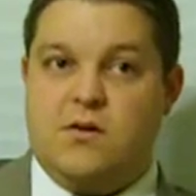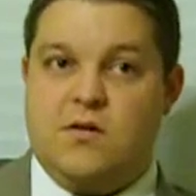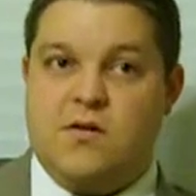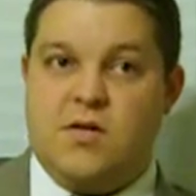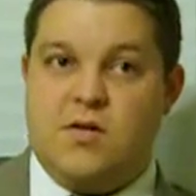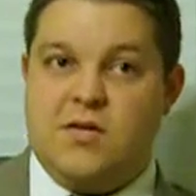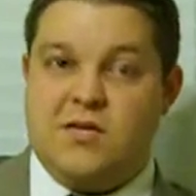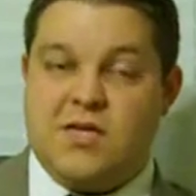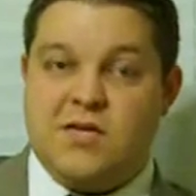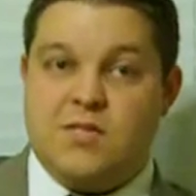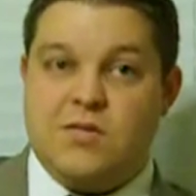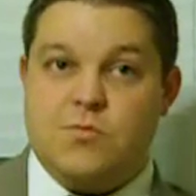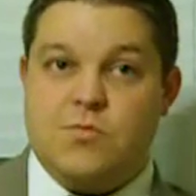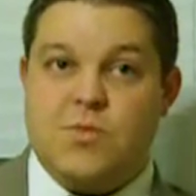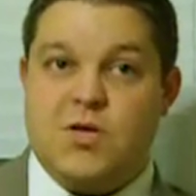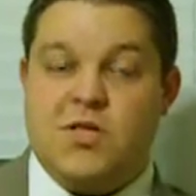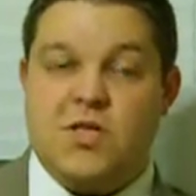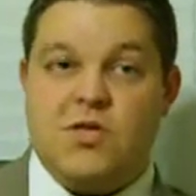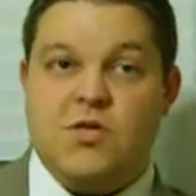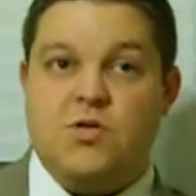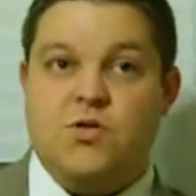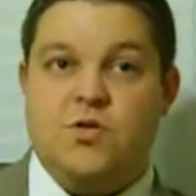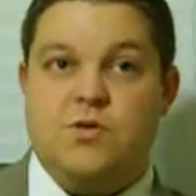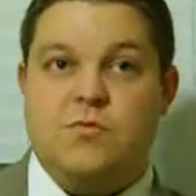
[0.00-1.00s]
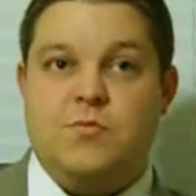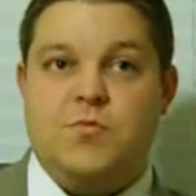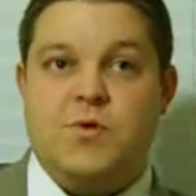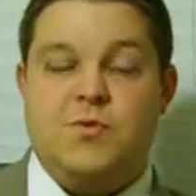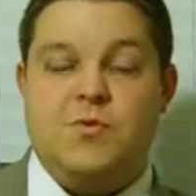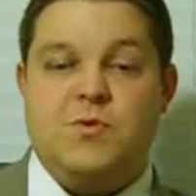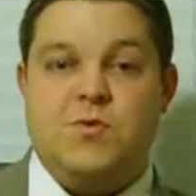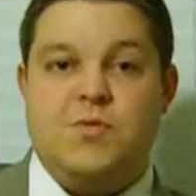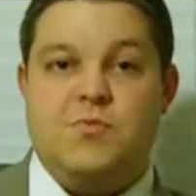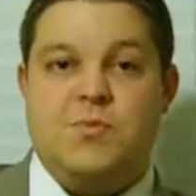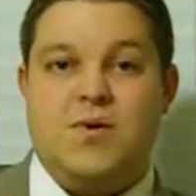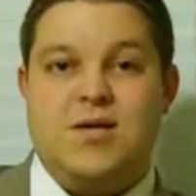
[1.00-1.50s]
That doesn't mean they shouldn't be
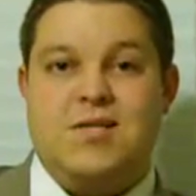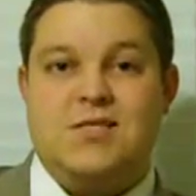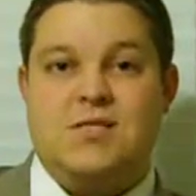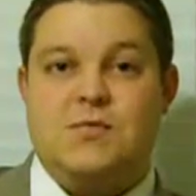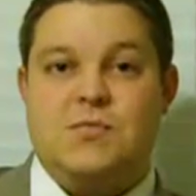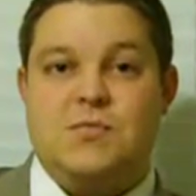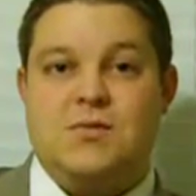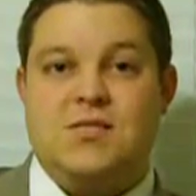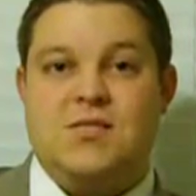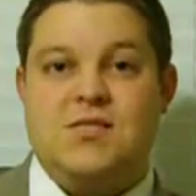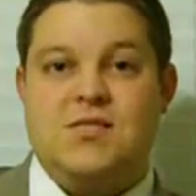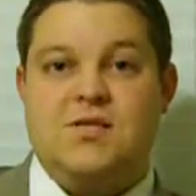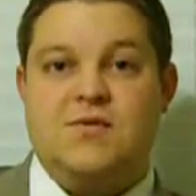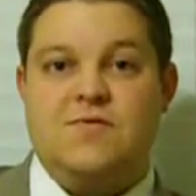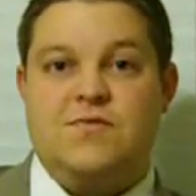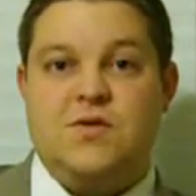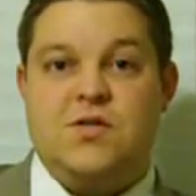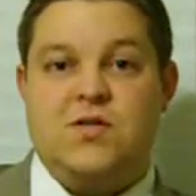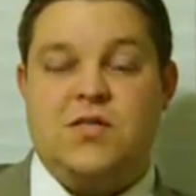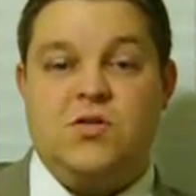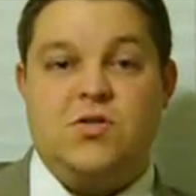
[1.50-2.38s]
responsible civilly.